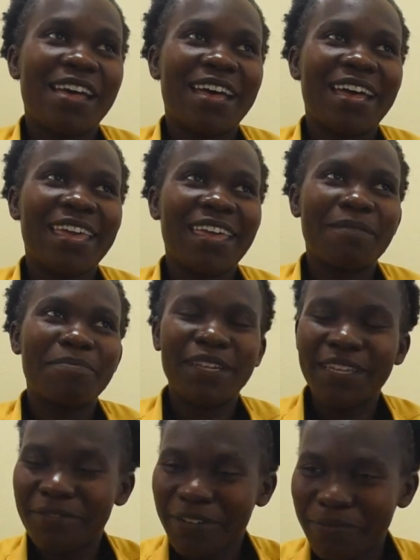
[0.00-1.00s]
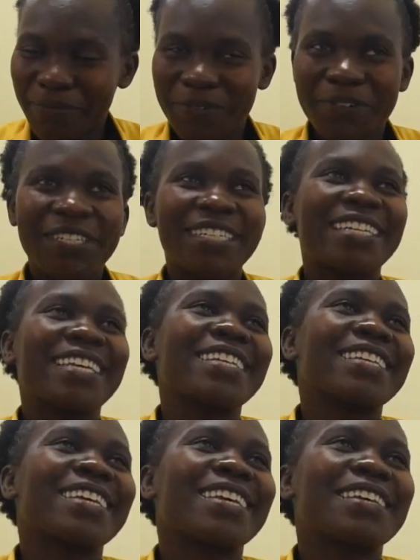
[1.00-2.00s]
I believe I'm fortunate.
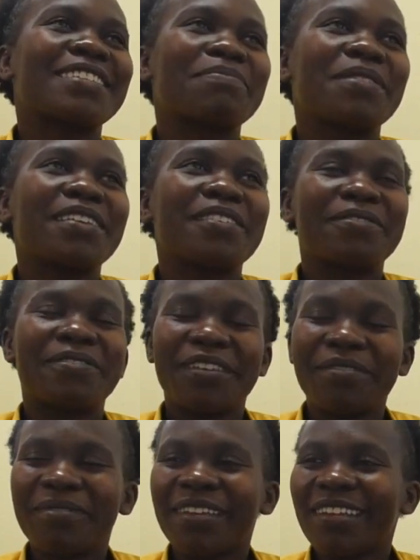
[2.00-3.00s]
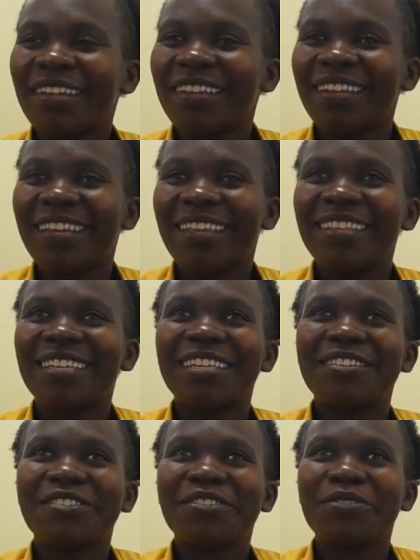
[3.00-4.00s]
I guess being a female, they
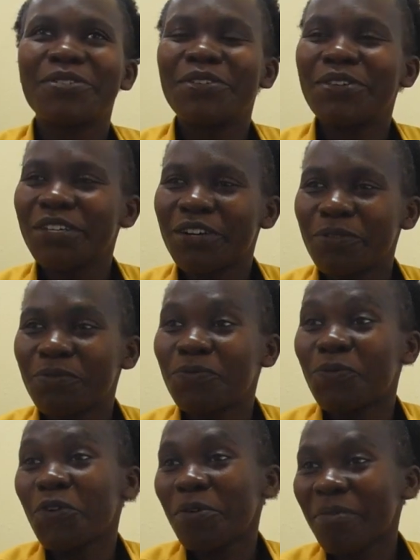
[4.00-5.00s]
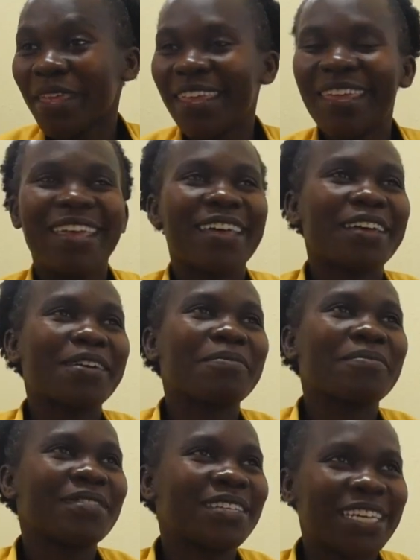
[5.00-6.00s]
tend to look out for me,
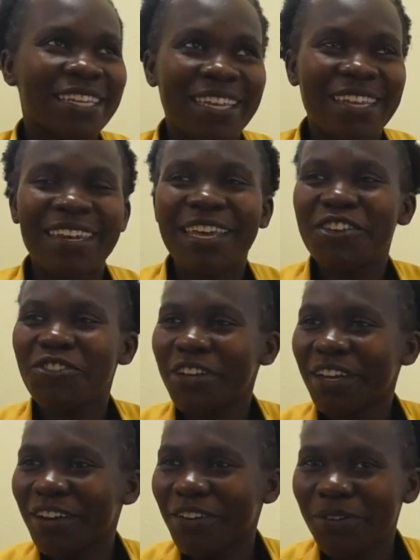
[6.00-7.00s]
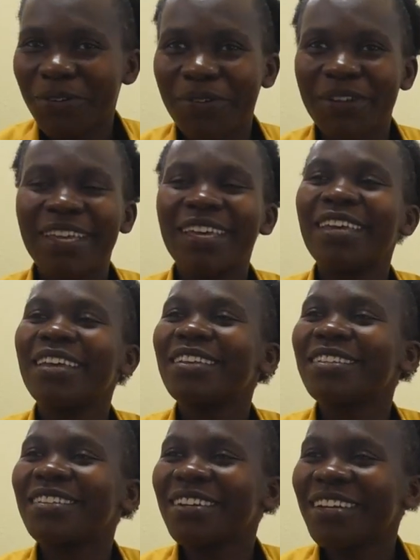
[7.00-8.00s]
check in, Nadrae, are you okay?
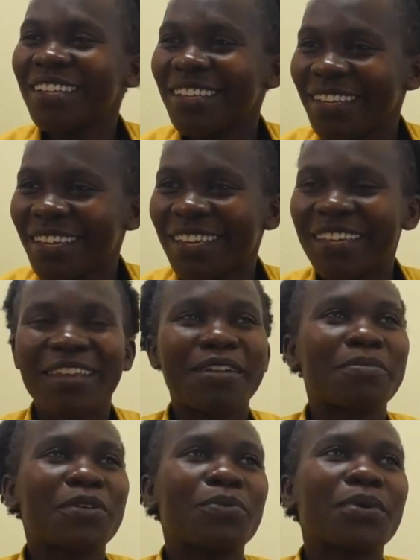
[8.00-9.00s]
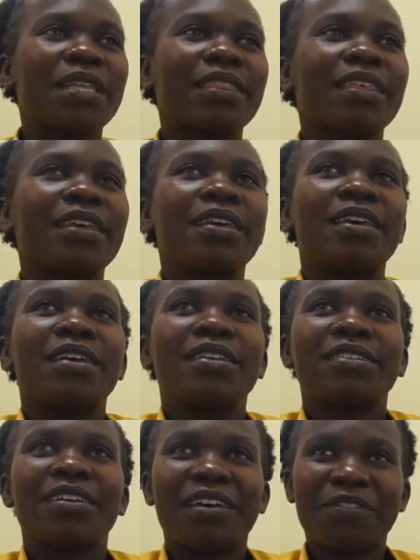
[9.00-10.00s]
Is there anything I can help you with?
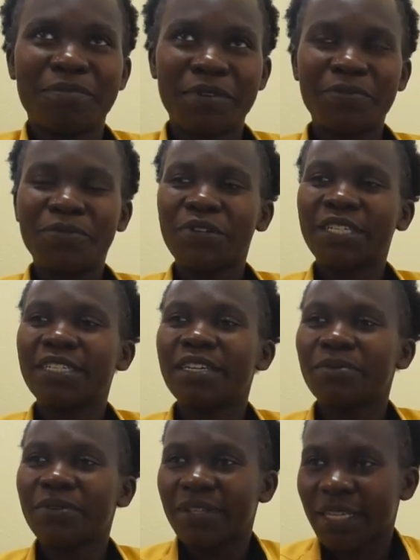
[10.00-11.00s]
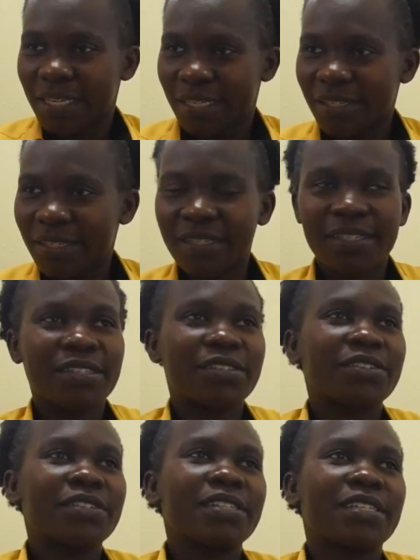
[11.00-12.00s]
So I've been fortunate where that is
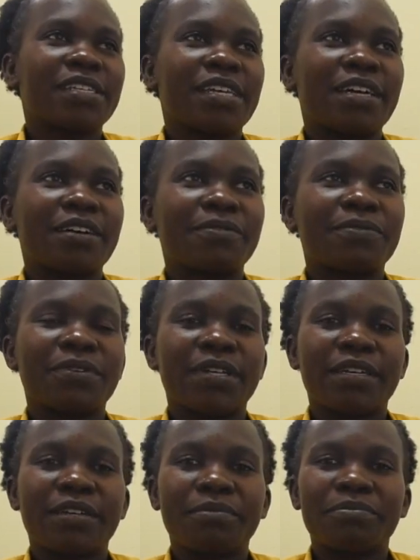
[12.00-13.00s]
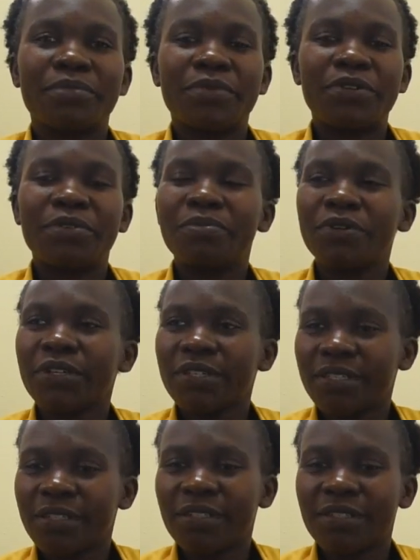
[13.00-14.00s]
concerned to have good
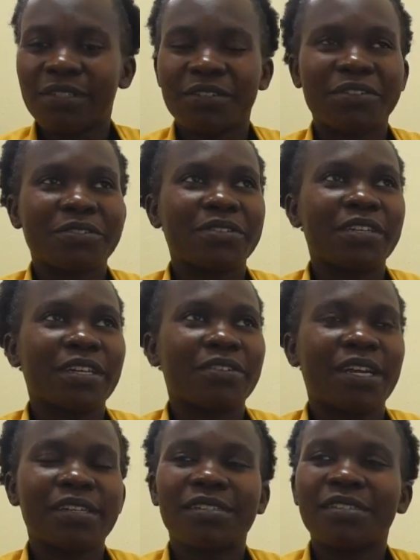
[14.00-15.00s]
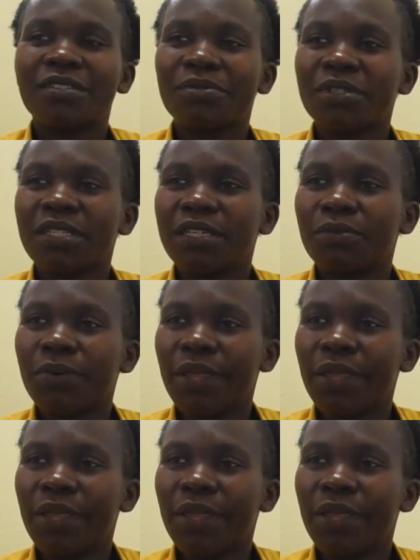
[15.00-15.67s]
persons or good characters working